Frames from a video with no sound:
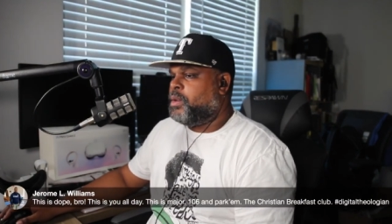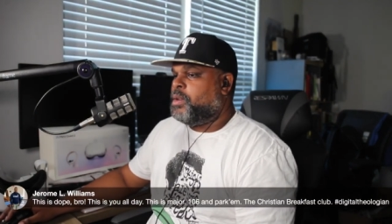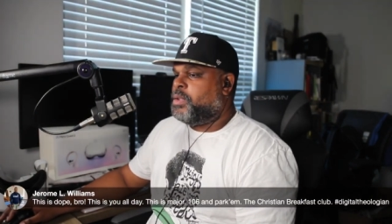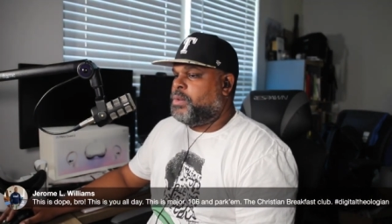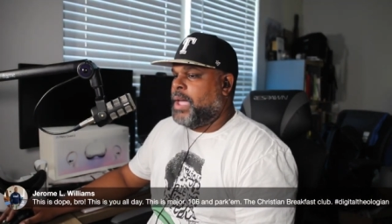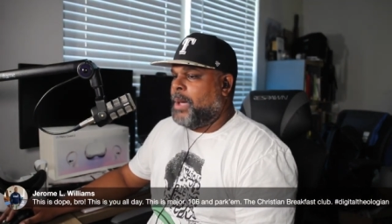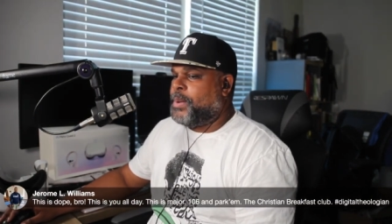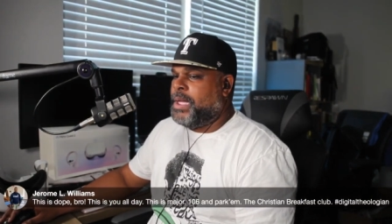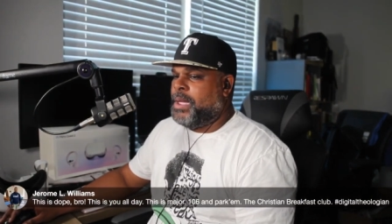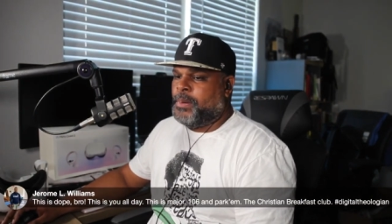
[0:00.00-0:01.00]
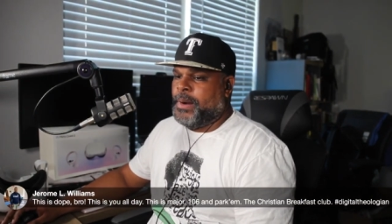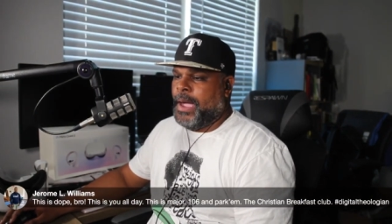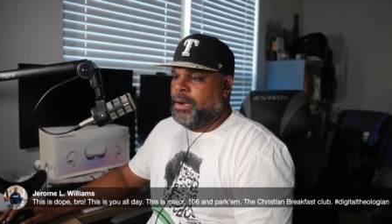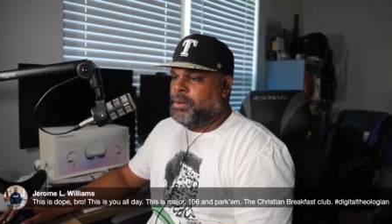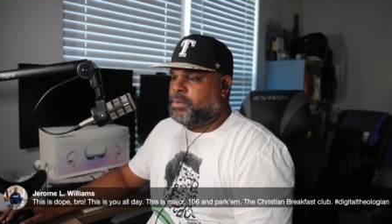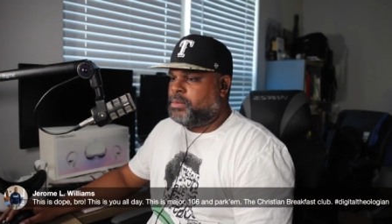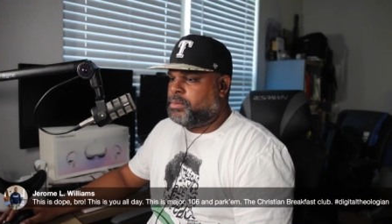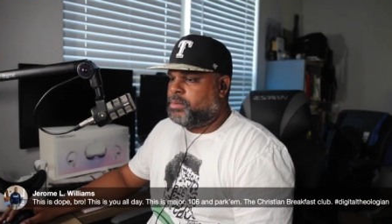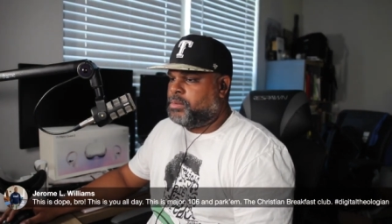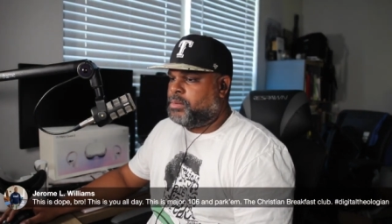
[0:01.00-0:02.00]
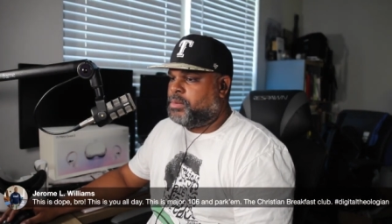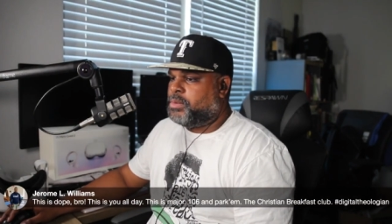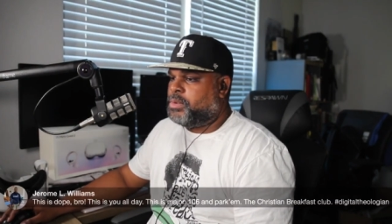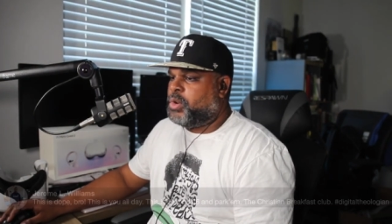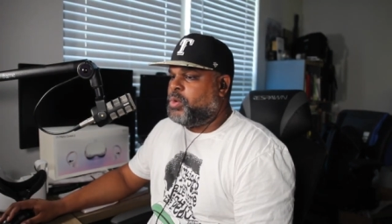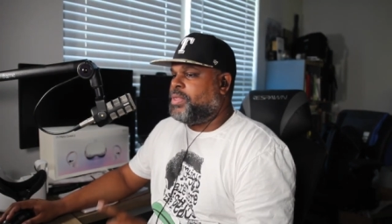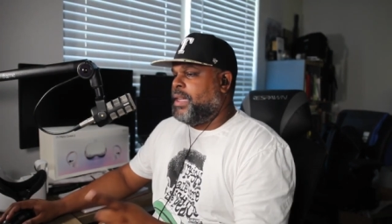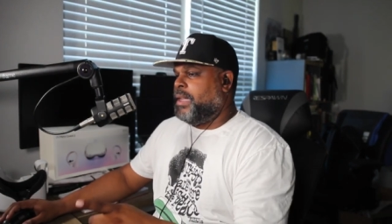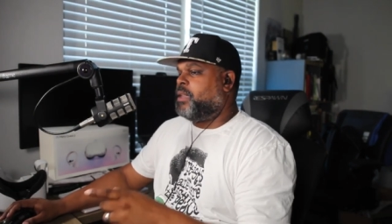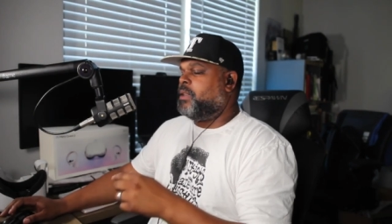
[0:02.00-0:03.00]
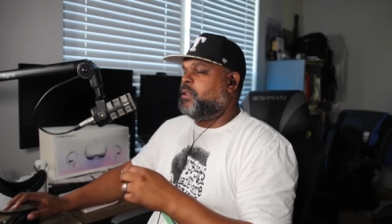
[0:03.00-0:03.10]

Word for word: You got people now who think